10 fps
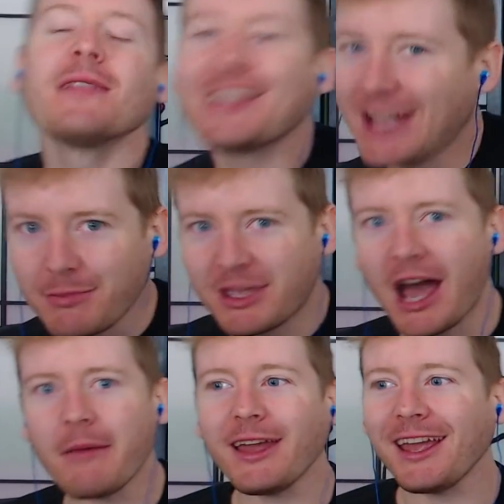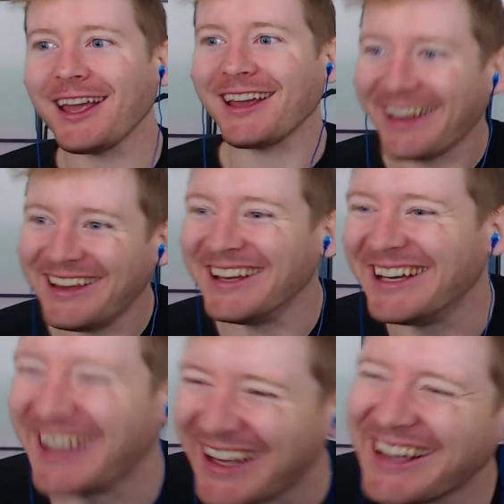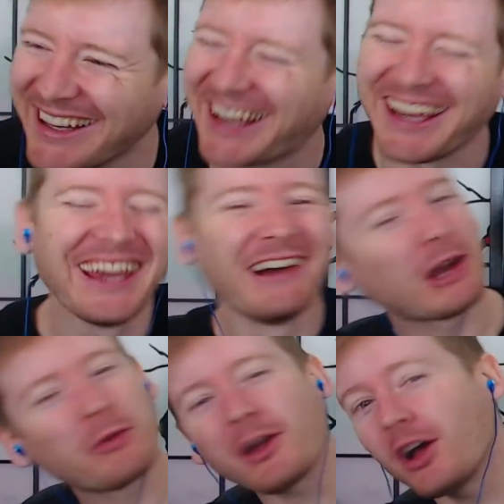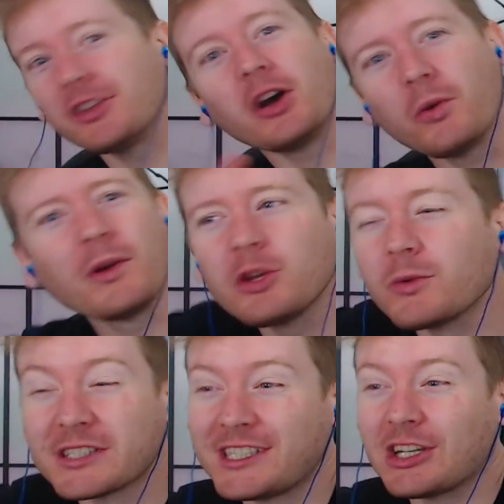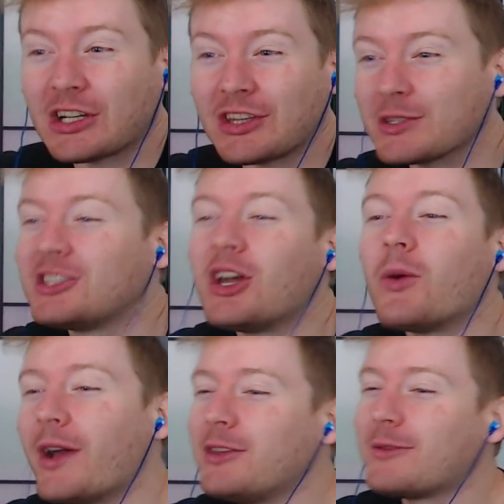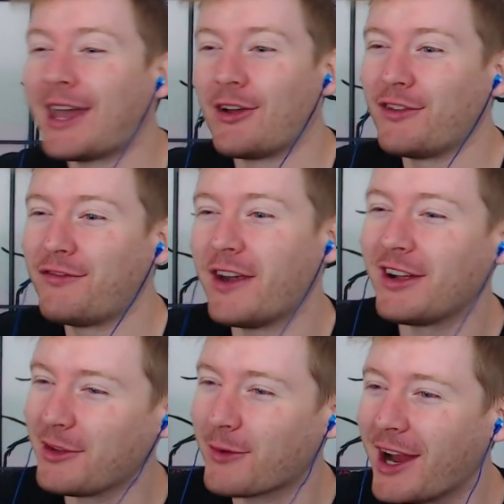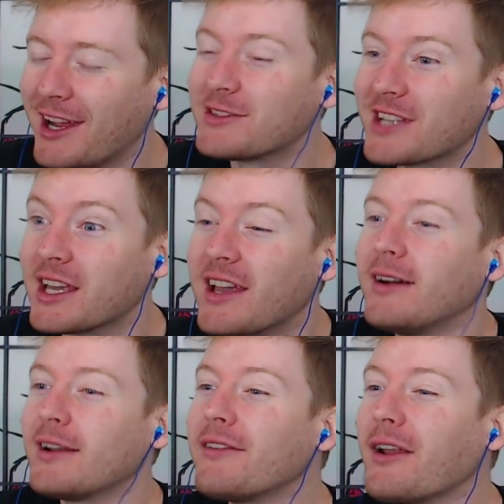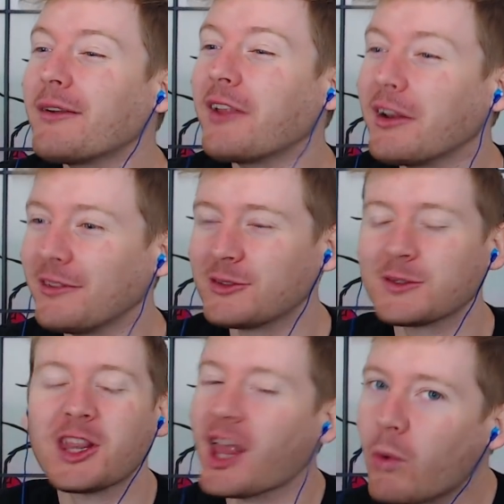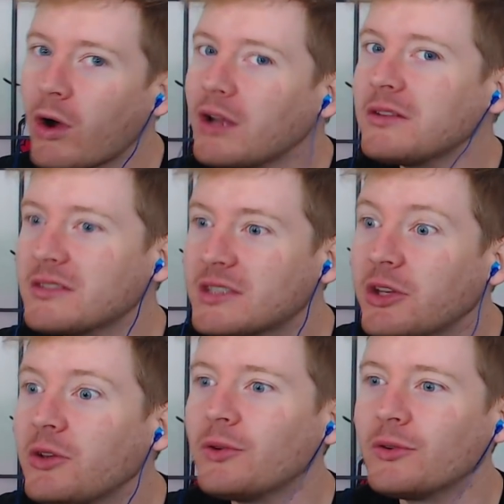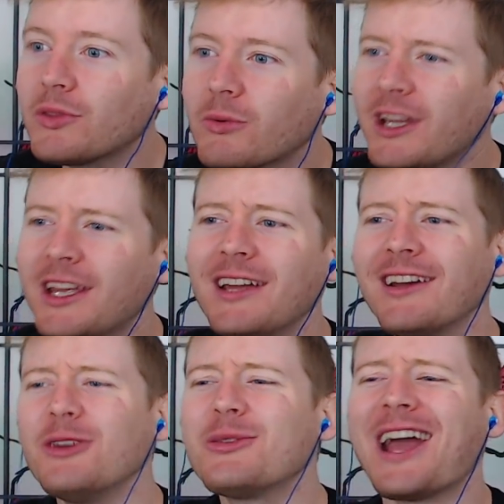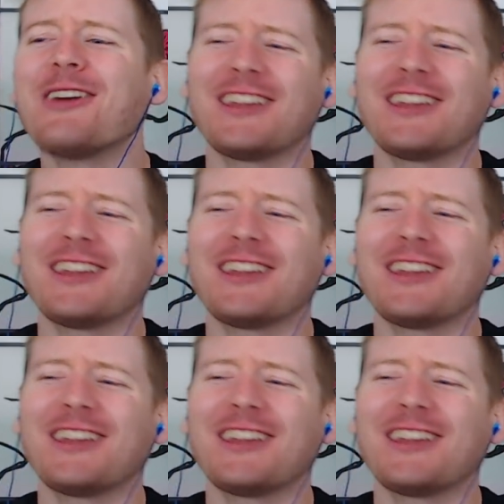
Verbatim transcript: I'm coming! Like, we all know, when you were a seeker, there's no way you counted fairly, right? It was like, it was like 1, 2, 3. Who counted